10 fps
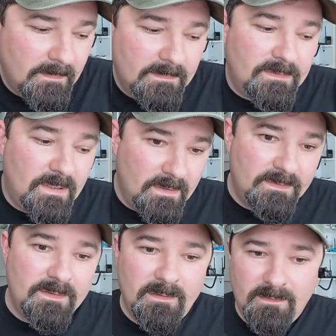
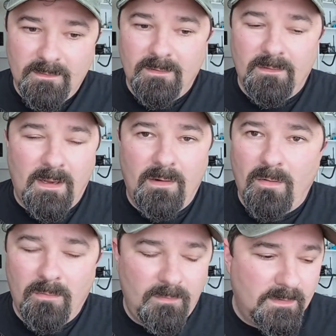just I
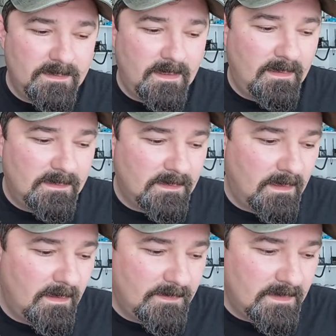know I said that's going
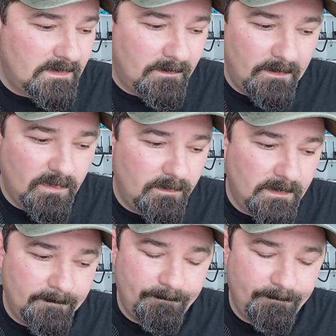to upset some people, but